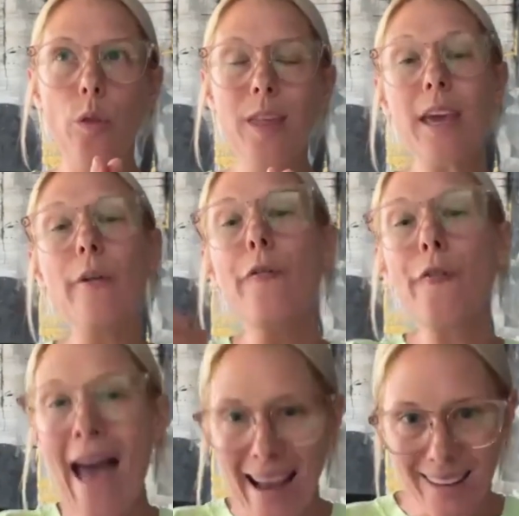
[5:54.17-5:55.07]
the
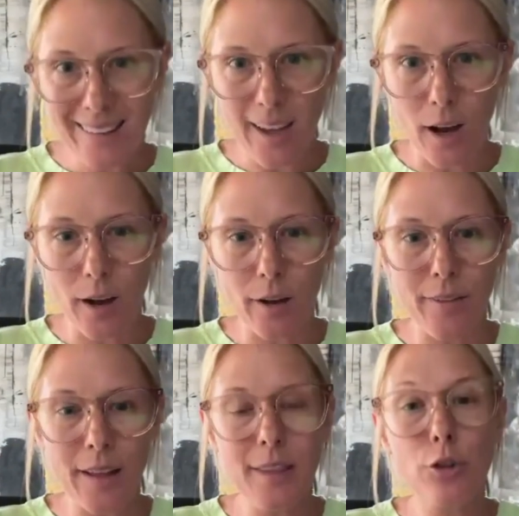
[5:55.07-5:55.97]
effects
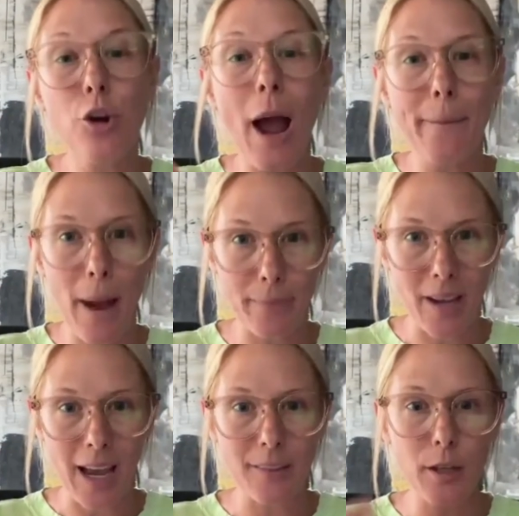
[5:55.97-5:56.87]
of the
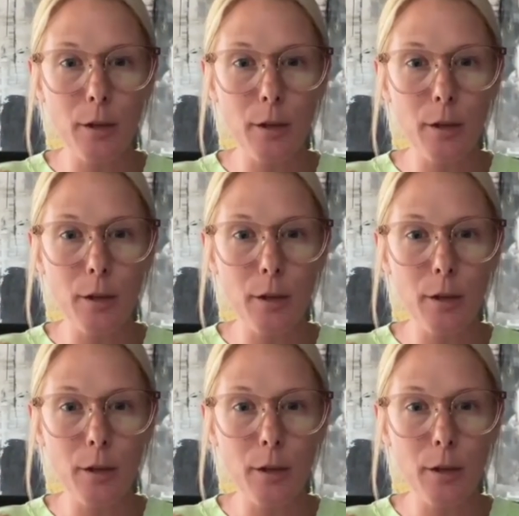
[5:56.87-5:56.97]
tripeptide,